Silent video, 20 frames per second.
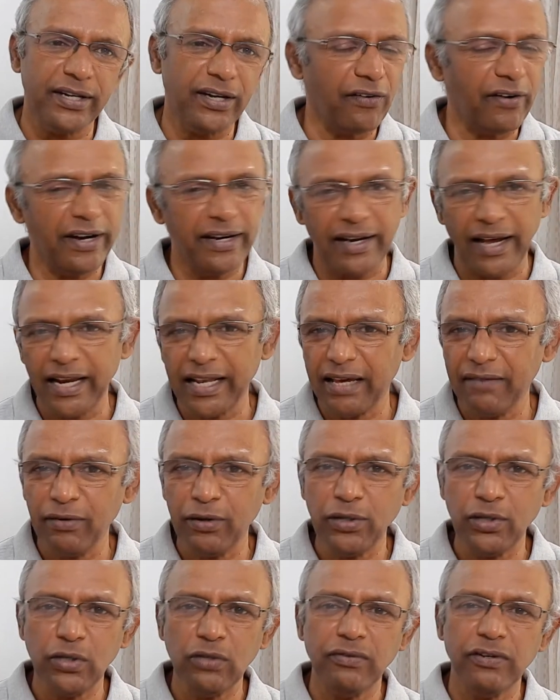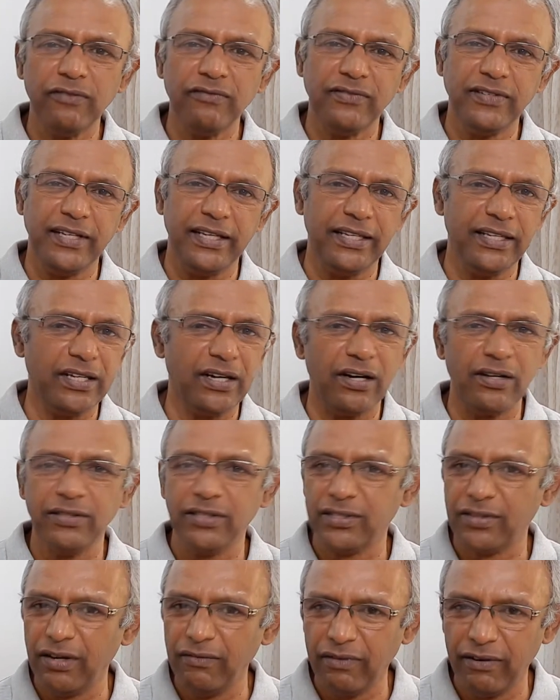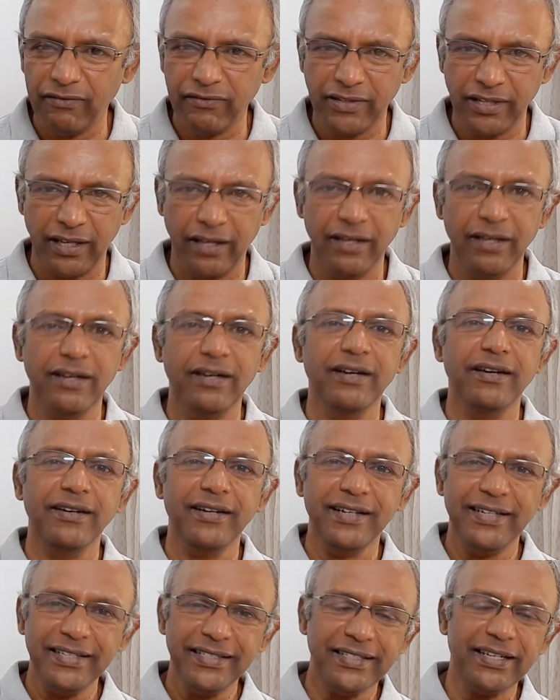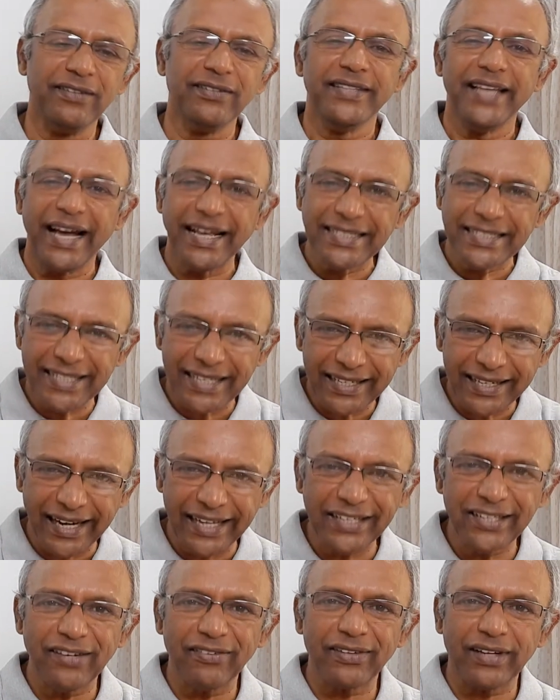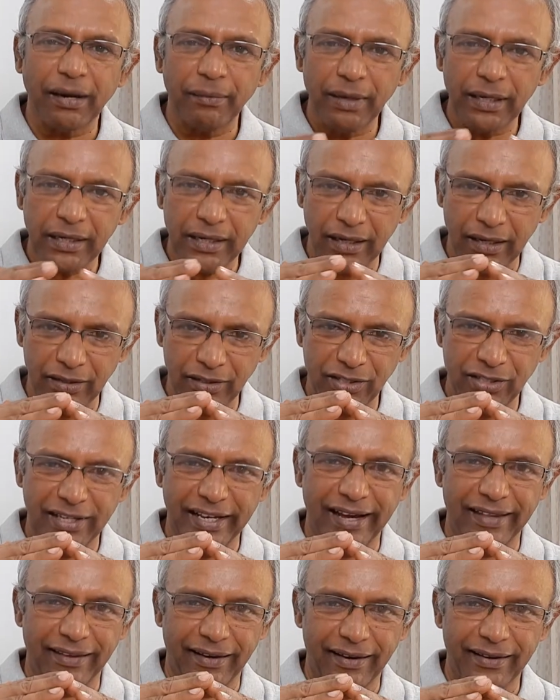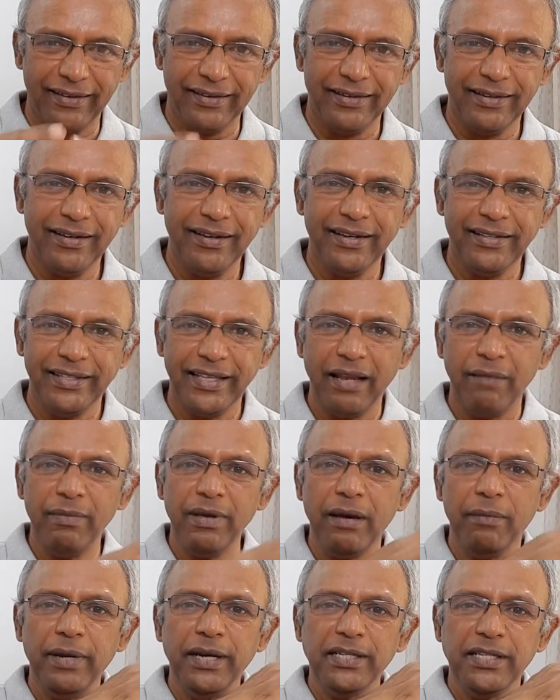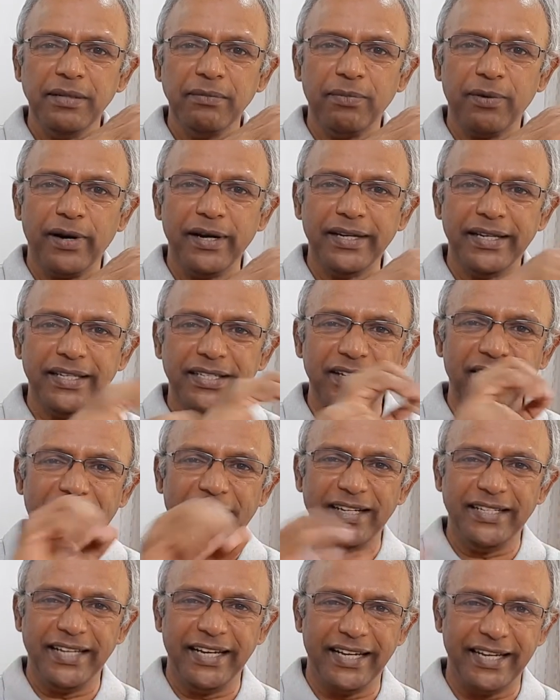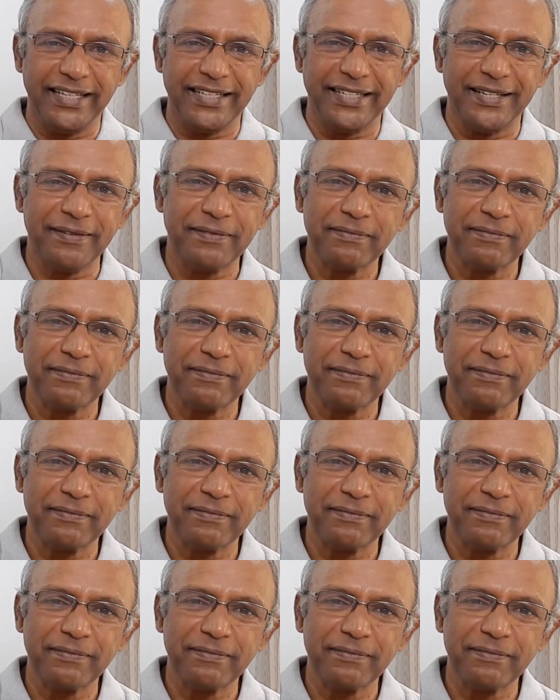All right, I'll give you 250. No, it's 350. So that's a kind of coming close together. There'll be a meeting point and say, all right, take it.